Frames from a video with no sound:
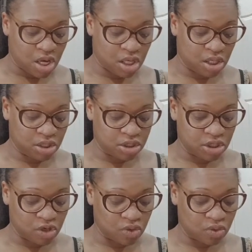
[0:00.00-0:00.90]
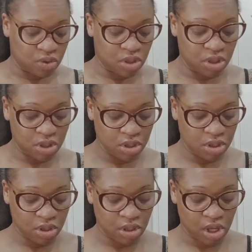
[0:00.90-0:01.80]
And so,
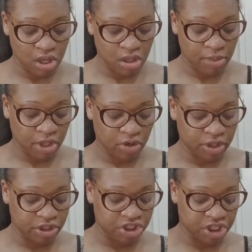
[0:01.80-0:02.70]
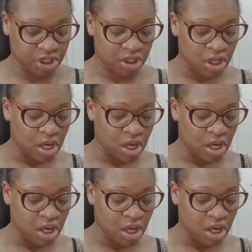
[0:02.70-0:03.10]
um, I go get the chicken.